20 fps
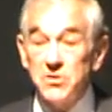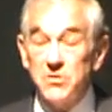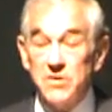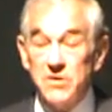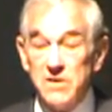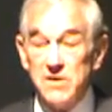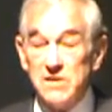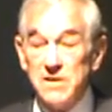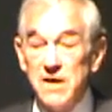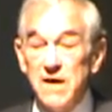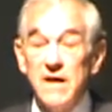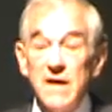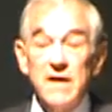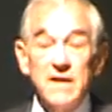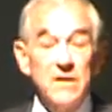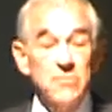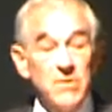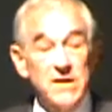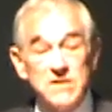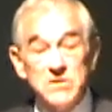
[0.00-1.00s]
to this.
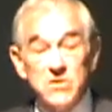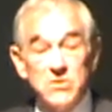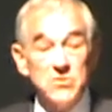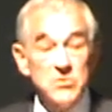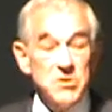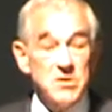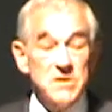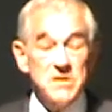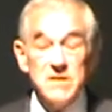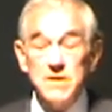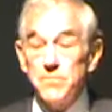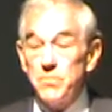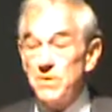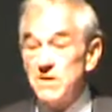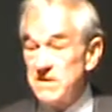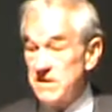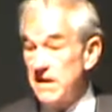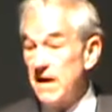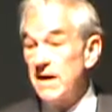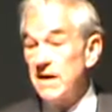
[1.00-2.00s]
The resolution simply
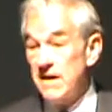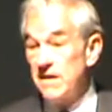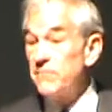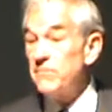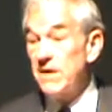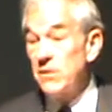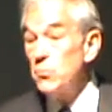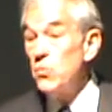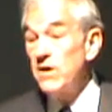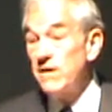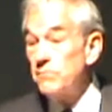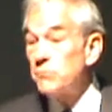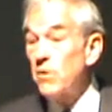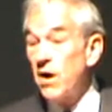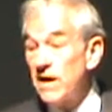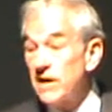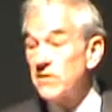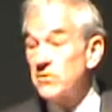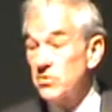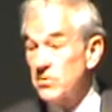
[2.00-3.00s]
said, if they would have
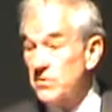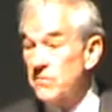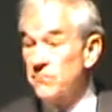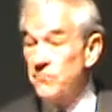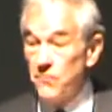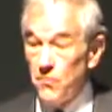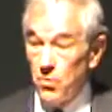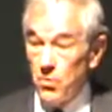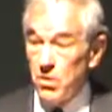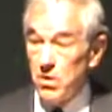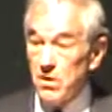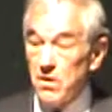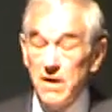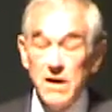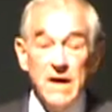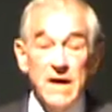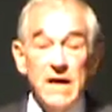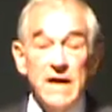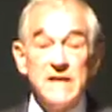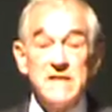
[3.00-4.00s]
brought it to the floor,
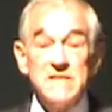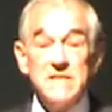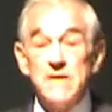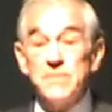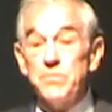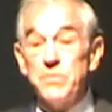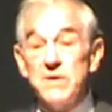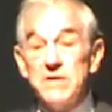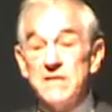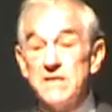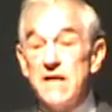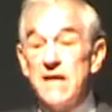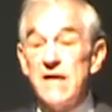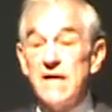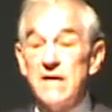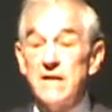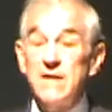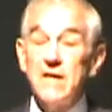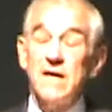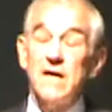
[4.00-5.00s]
it simply
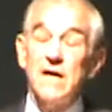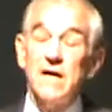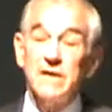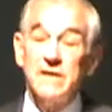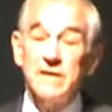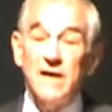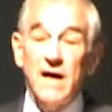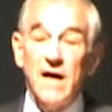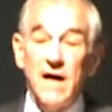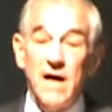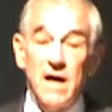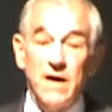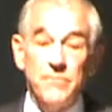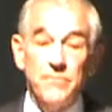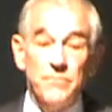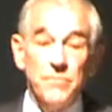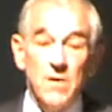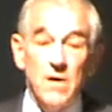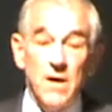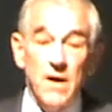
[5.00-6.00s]
said
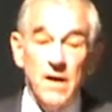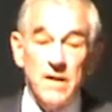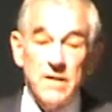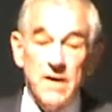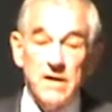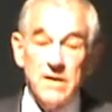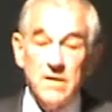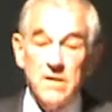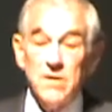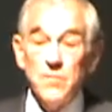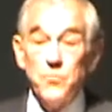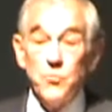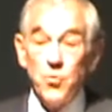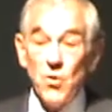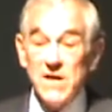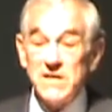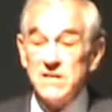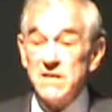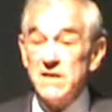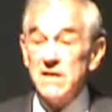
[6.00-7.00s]
that the
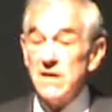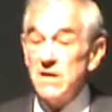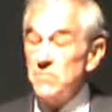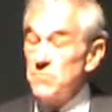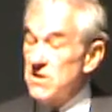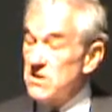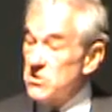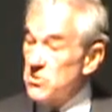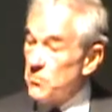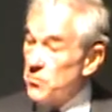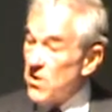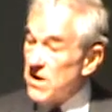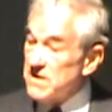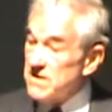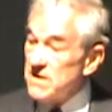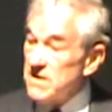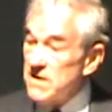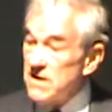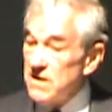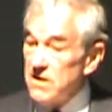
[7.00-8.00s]
President, Mr.
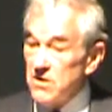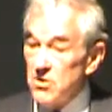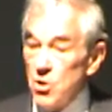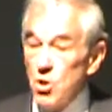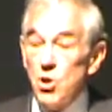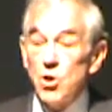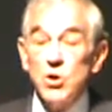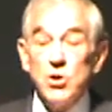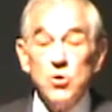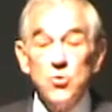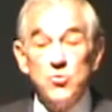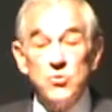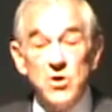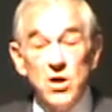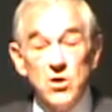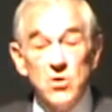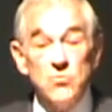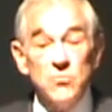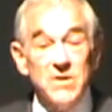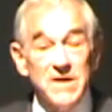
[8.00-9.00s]
President, you
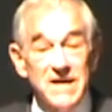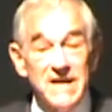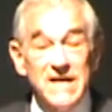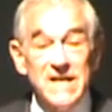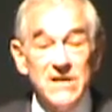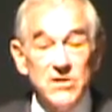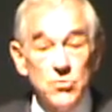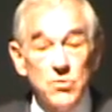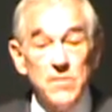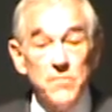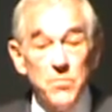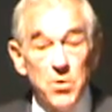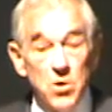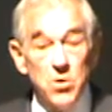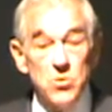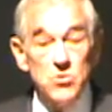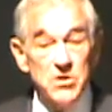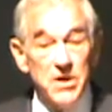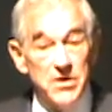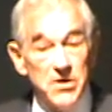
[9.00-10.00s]
don't need to
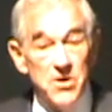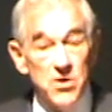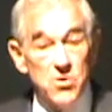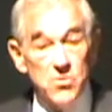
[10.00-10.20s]
impose a